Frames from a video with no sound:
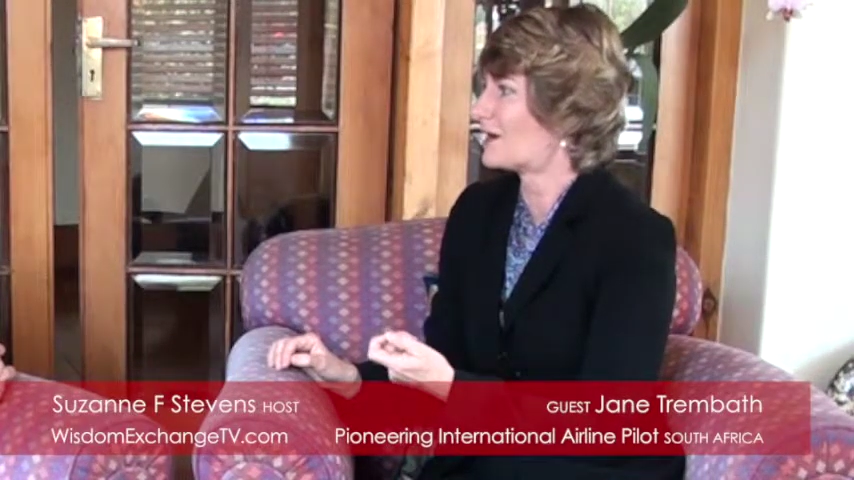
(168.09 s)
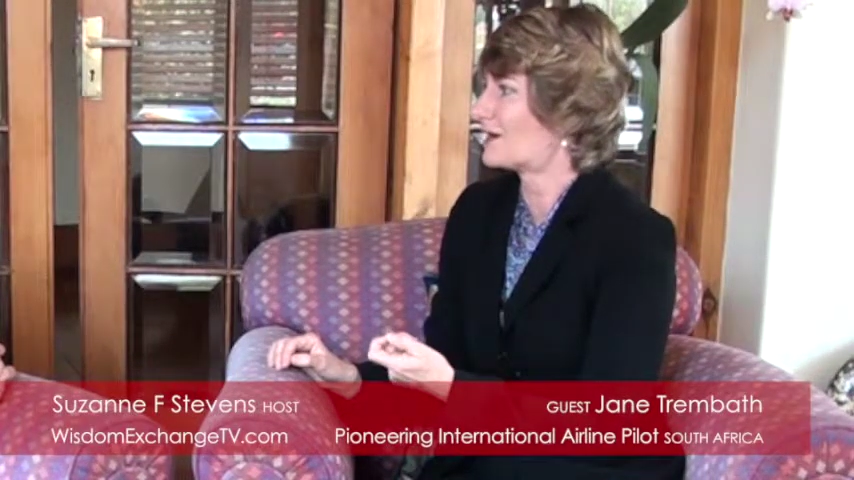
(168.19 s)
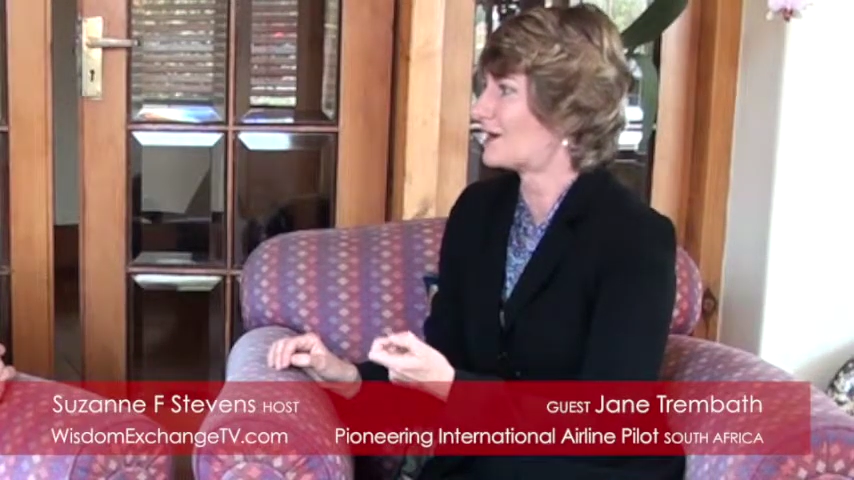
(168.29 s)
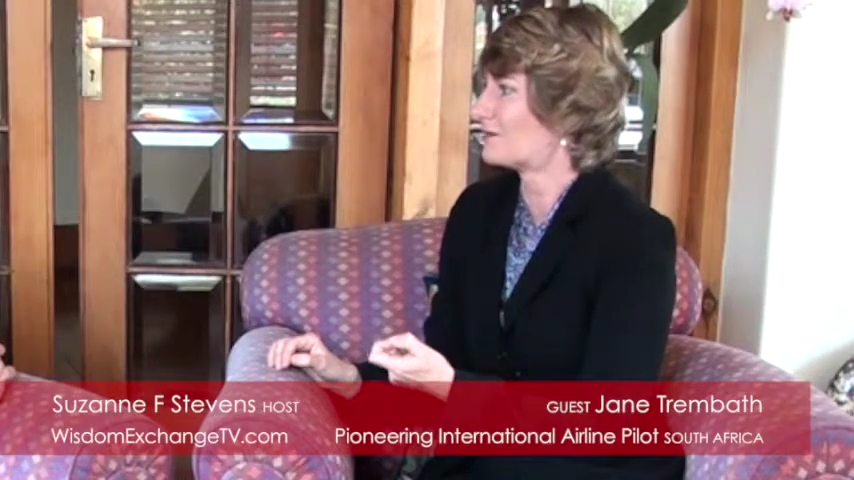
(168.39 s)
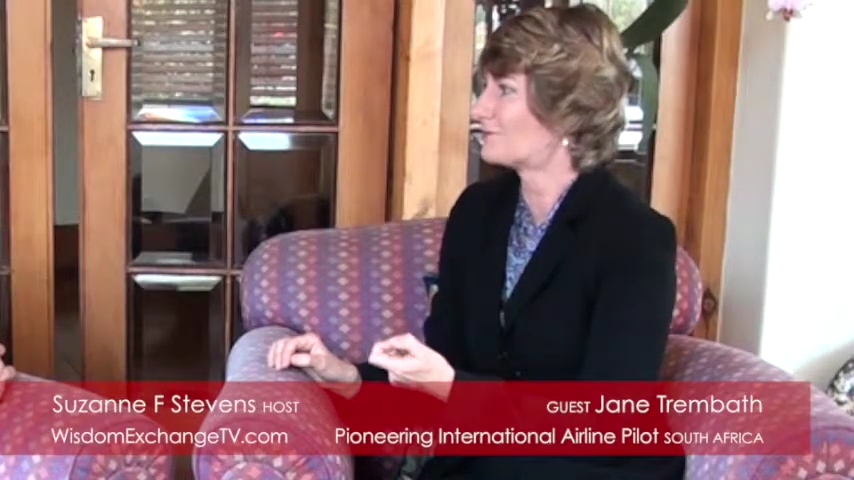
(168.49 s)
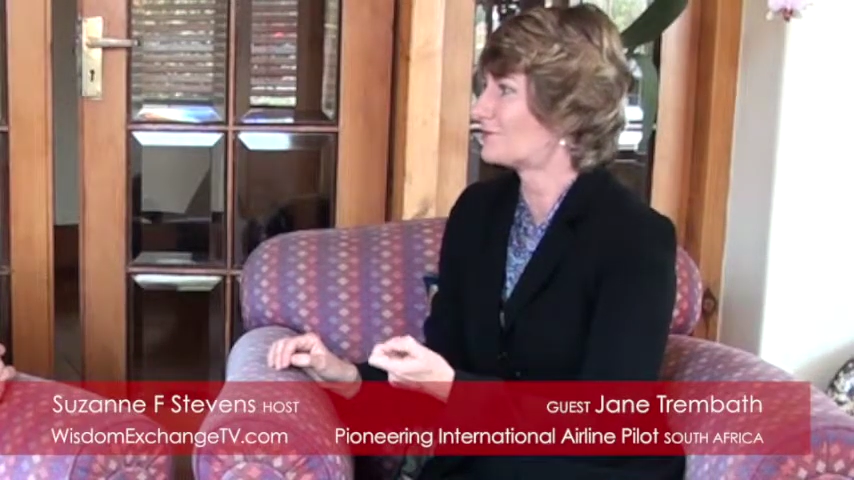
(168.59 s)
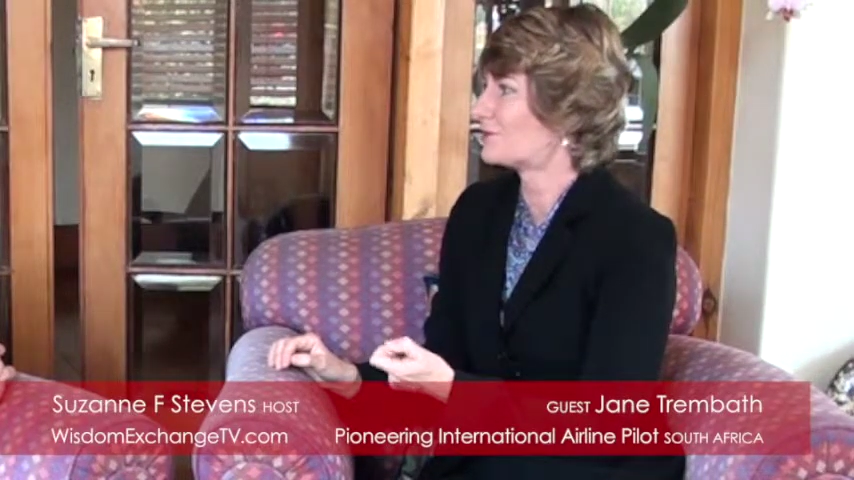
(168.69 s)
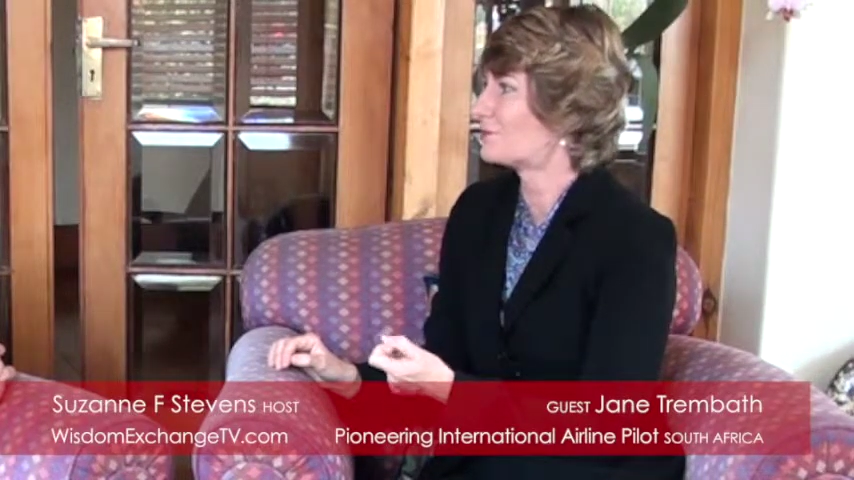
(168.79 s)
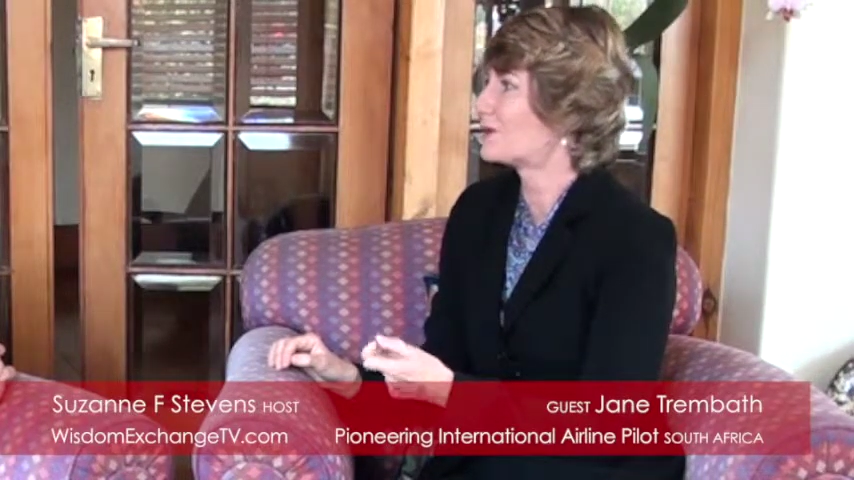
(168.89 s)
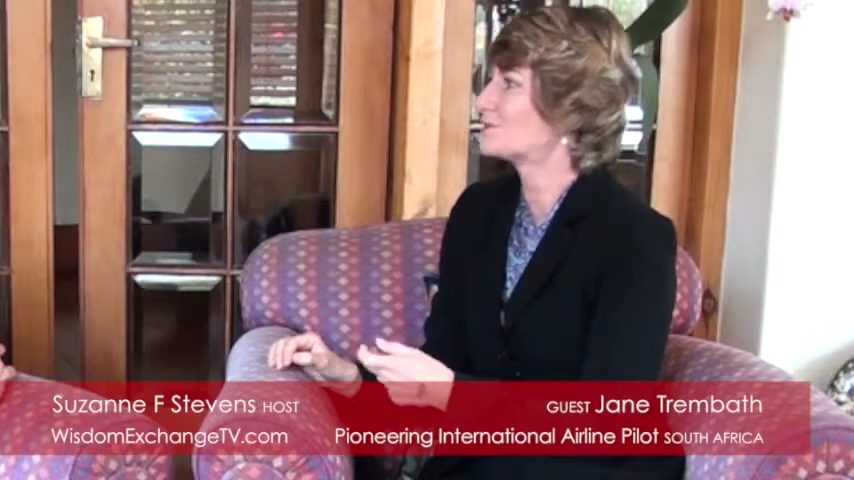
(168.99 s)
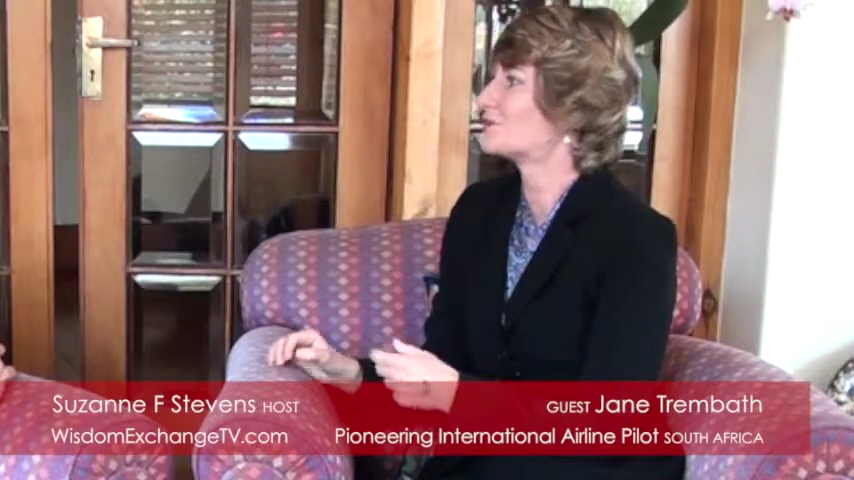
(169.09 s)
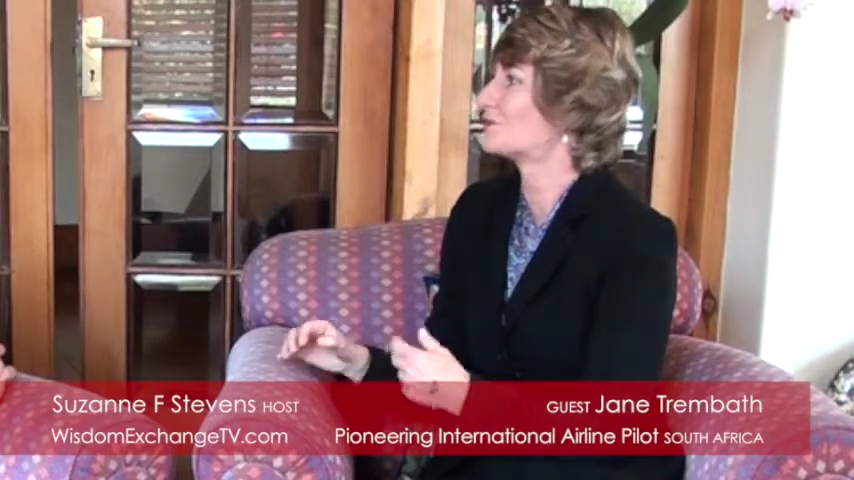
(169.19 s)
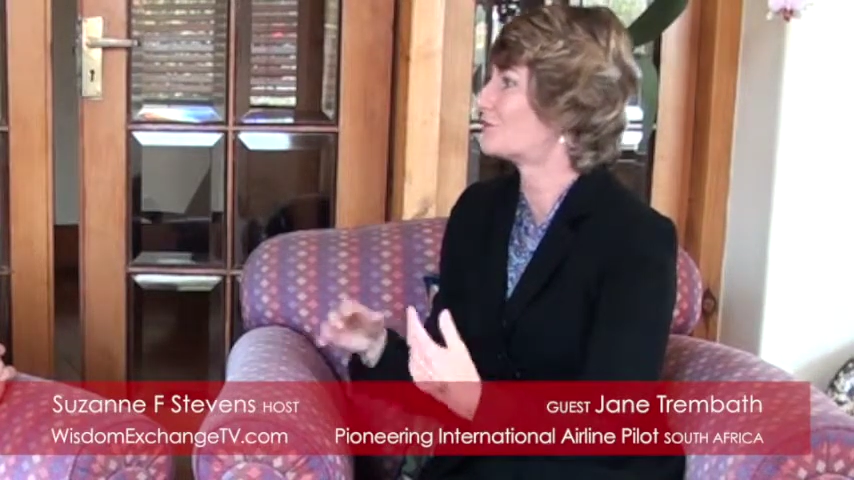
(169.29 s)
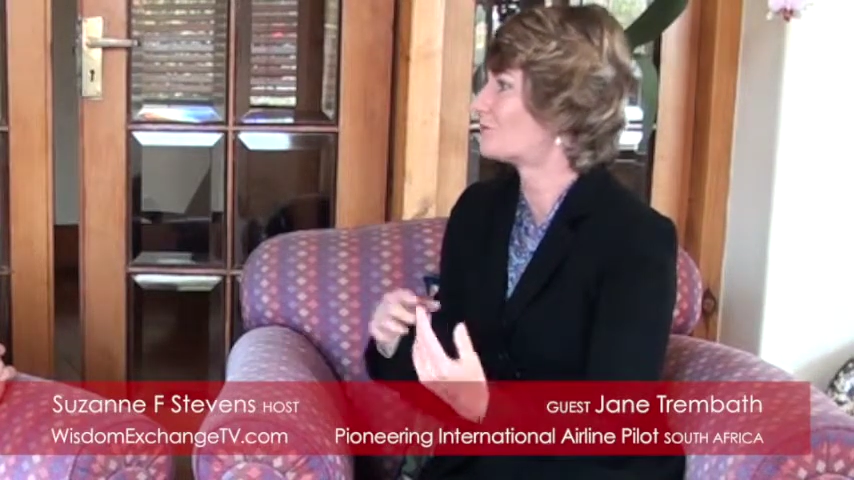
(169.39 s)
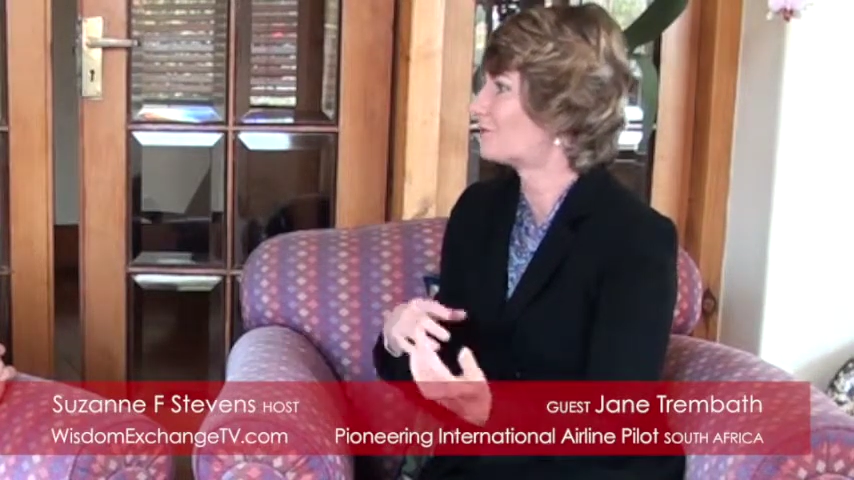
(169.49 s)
my life, perhaps not in